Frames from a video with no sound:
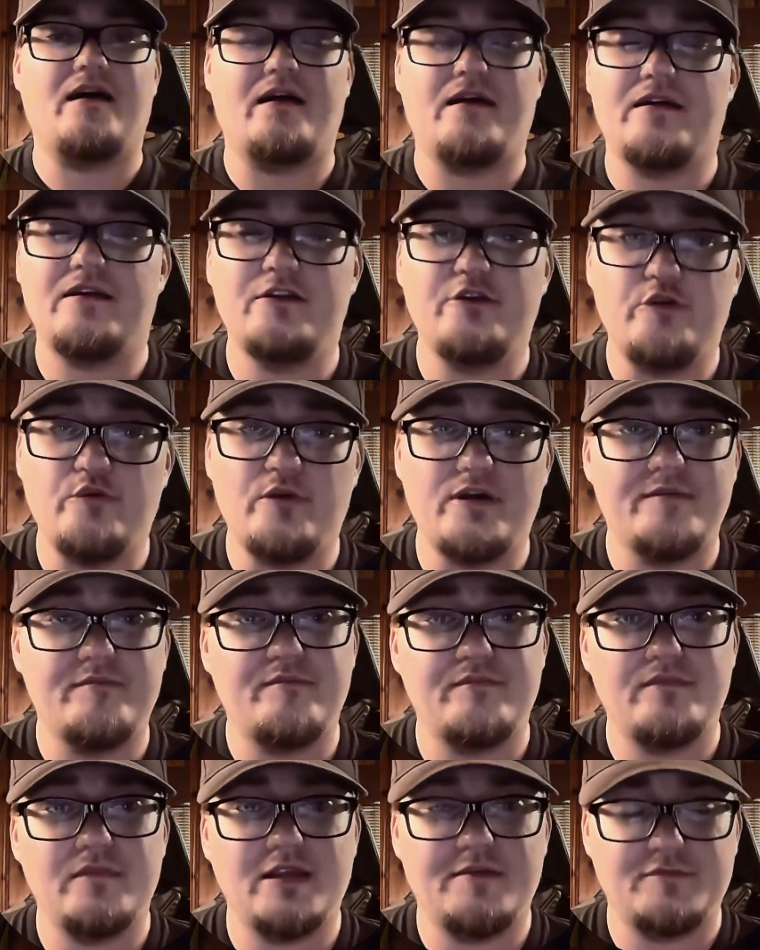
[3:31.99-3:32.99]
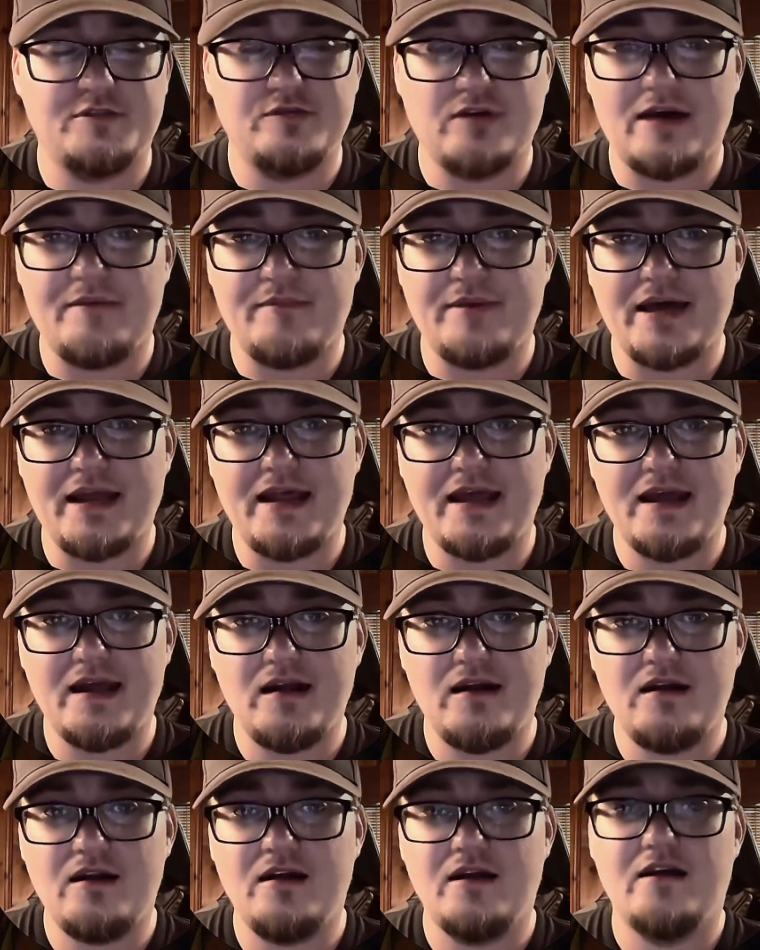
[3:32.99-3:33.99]
new M2 iPad
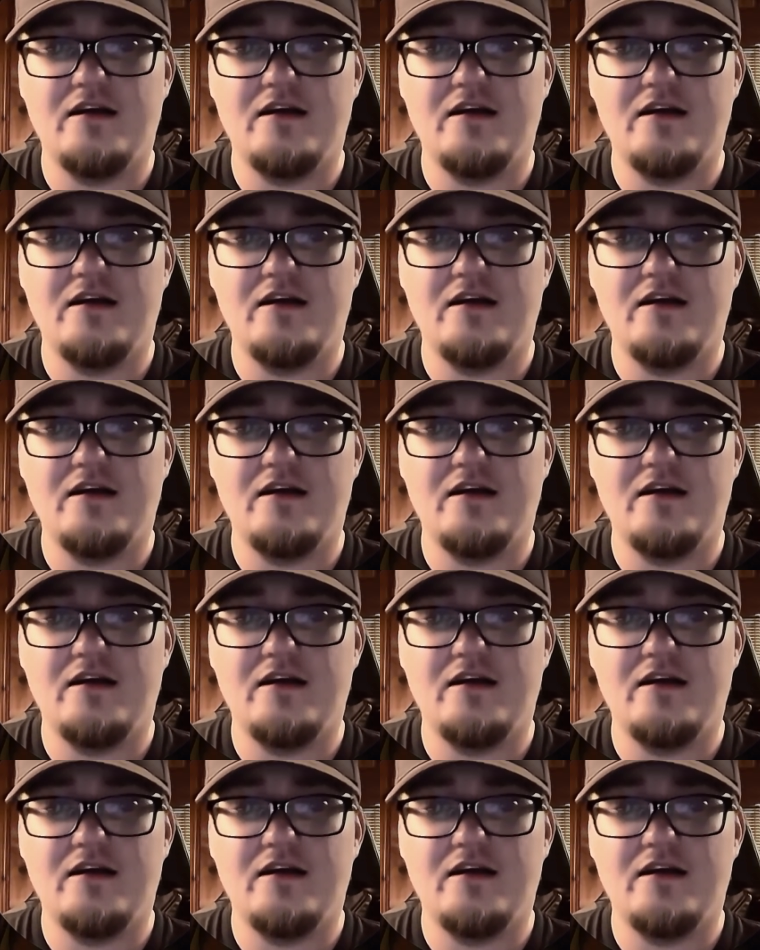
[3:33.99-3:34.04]
Air